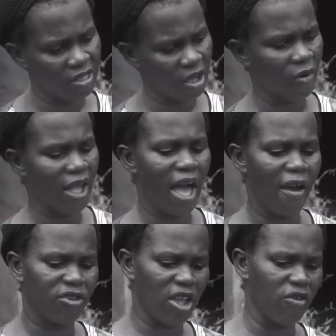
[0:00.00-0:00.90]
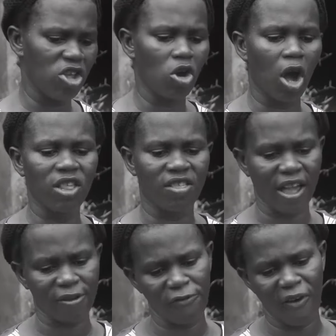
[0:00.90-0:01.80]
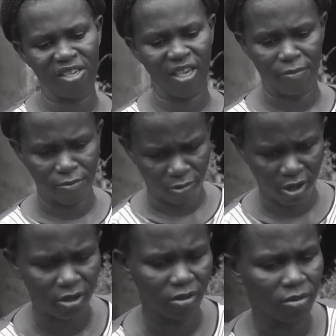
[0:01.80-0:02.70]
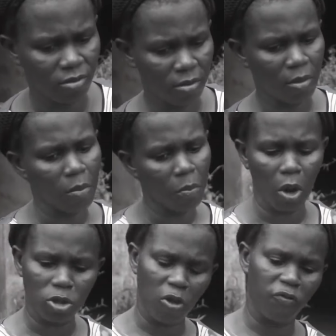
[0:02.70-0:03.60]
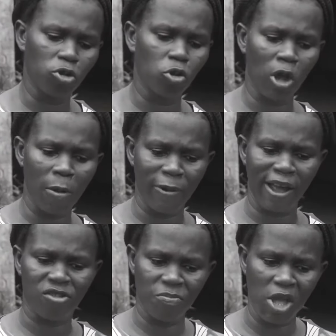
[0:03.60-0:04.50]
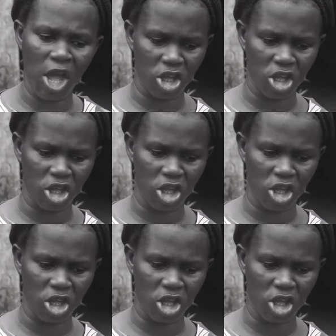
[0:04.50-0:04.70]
As and why I have given you all the sacrifice I bring. But if you do not bless me